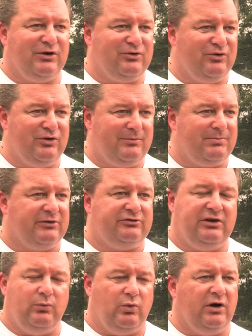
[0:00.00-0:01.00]
recruit, but
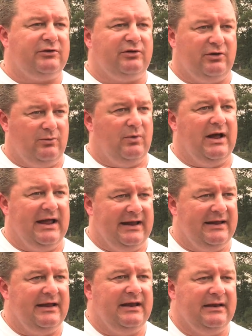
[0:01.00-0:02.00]
she worked her
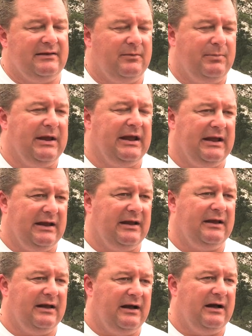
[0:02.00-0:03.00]
way to
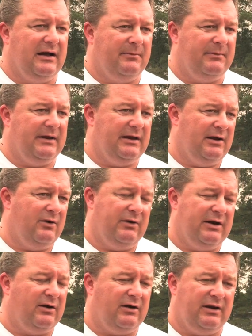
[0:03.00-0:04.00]
being, um, you know,
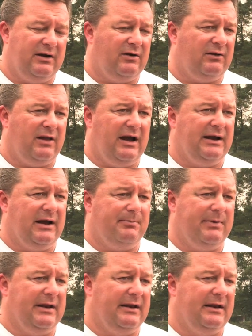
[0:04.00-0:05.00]
in our in our
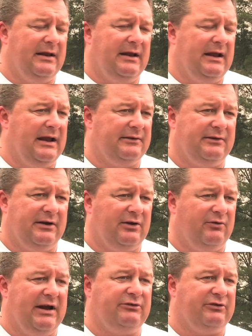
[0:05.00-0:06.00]
lineup, and has done a
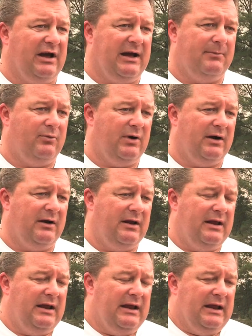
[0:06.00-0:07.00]
great job. Where,
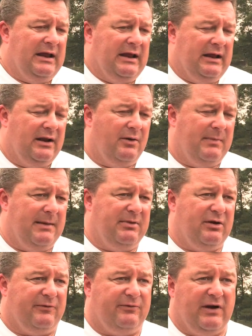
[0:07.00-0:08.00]
you know,
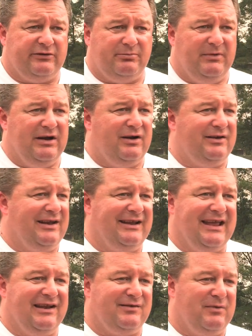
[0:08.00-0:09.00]
maybe her freshman year
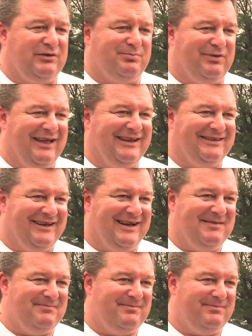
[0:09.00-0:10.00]
didn't get as much playing
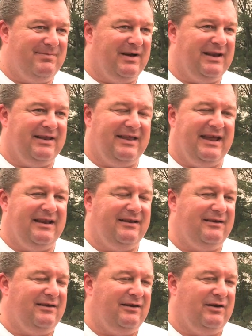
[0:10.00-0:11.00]
time, but
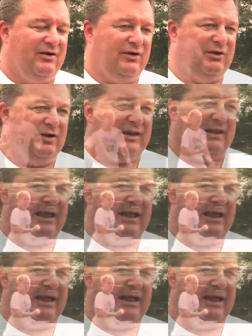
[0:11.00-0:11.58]
then, you know, you look at